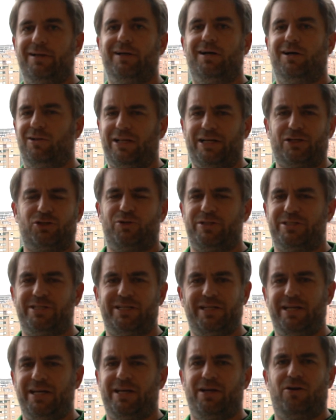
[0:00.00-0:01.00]

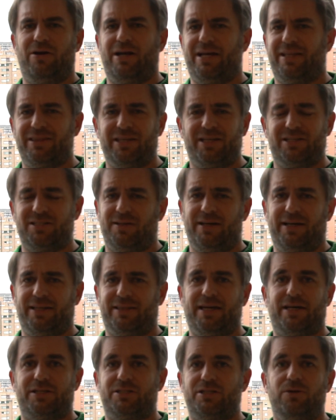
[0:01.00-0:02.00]
electricity, internet, things like
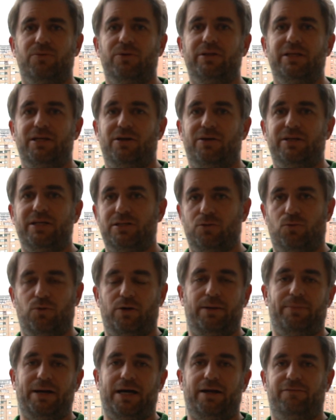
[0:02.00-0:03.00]
that. So you really don't need to
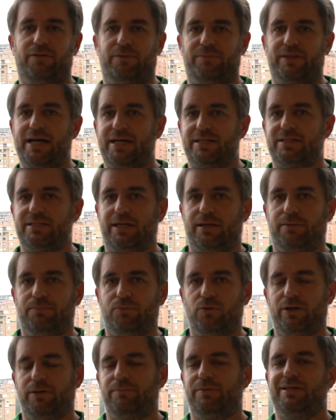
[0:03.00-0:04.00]
worry about it from that
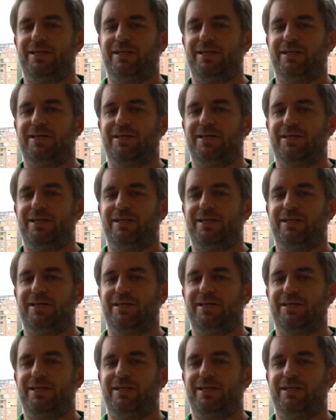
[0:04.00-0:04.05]
standpoint.